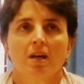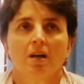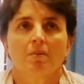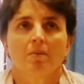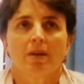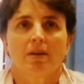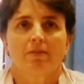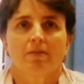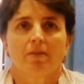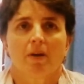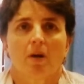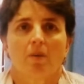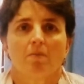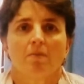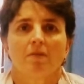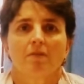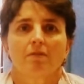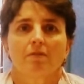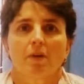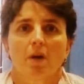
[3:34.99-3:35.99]
but
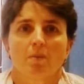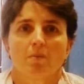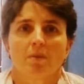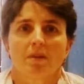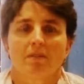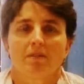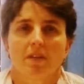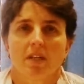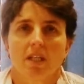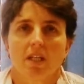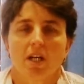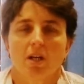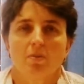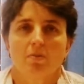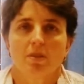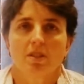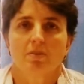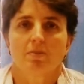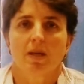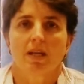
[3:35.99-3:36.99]
from the video
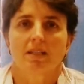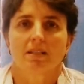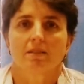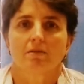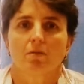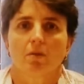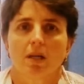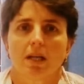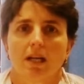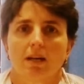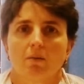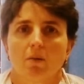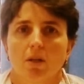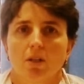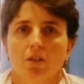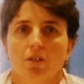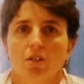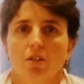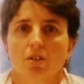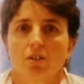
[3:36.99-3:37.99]
perspective, what I
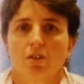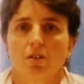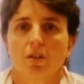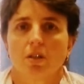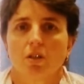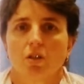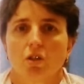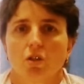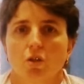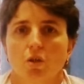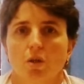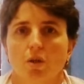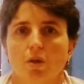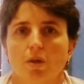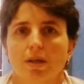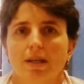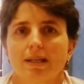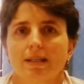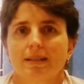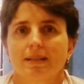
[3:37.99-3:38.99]
want you to ensure
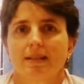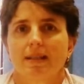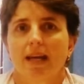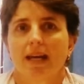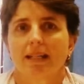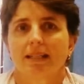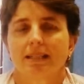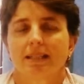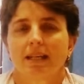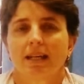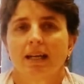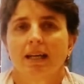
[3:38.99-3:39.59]
is that